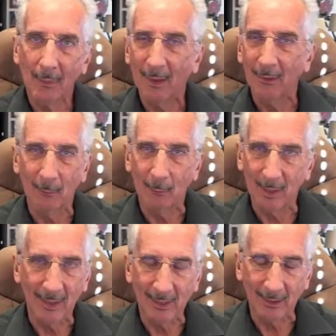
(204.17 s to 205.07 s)
I mean,
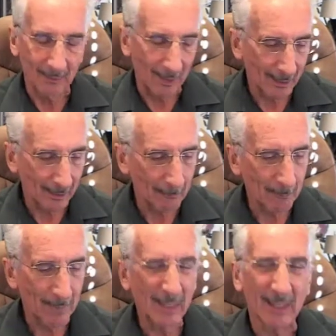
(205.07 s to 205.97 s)
it is,
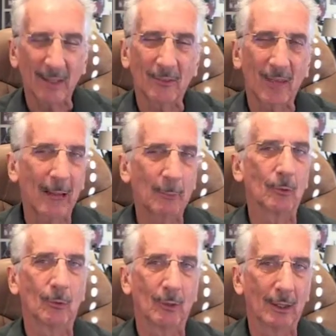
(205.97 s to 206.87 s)
it is
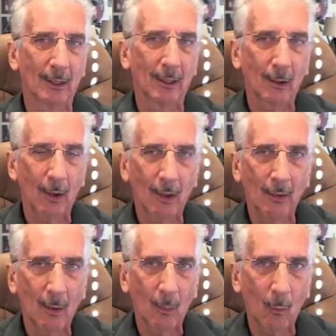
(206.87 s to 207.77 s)
absolutely
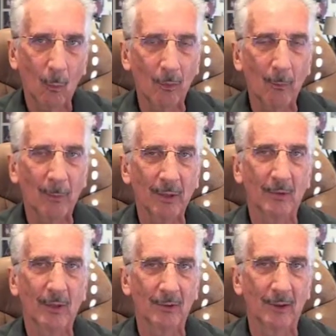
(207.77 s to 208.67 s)
one of the best
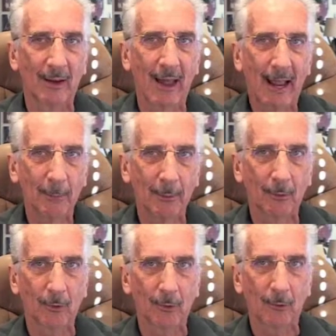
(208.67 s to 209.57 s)
things that can happen
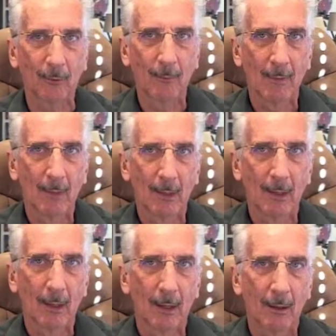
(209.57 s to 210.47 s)
to you.
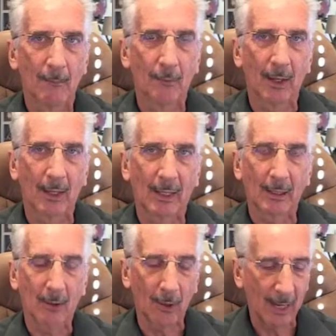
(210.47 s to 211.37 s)
To,
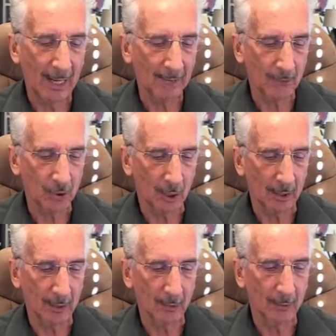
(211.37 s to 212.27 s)
to have a
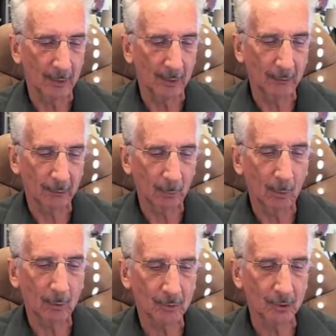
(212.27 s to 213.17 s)
child, a
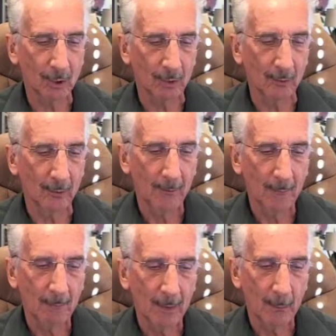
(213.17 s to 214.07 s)
small child,
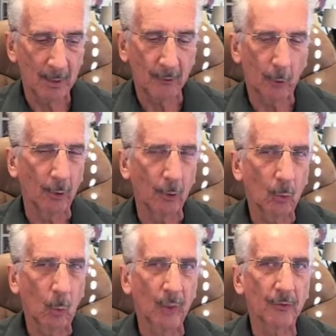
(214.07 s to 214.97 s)
be so
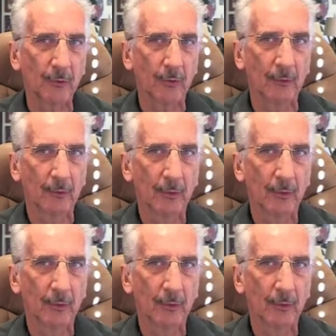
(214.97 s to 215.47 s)
inquisitive